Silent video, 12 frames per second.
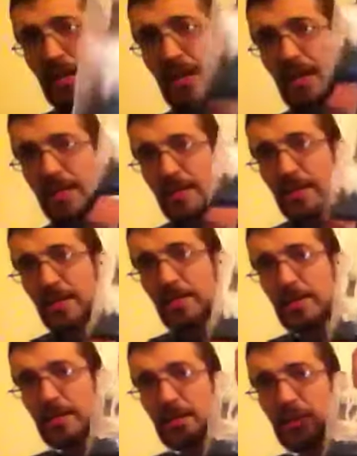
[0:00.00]
out of a
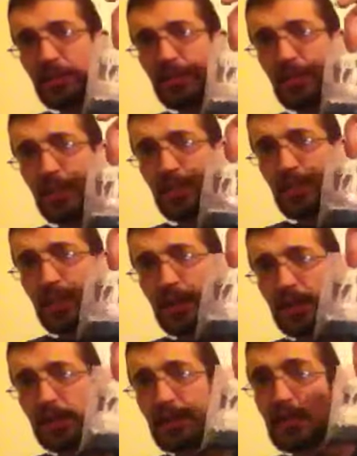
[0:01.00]
smaller
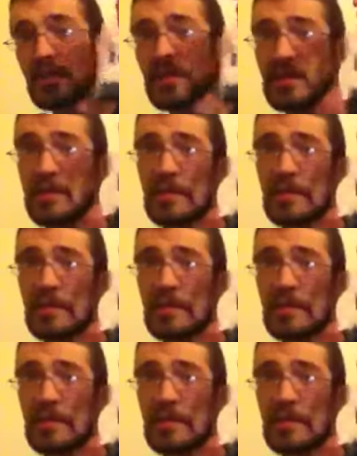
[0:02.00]
bag, see?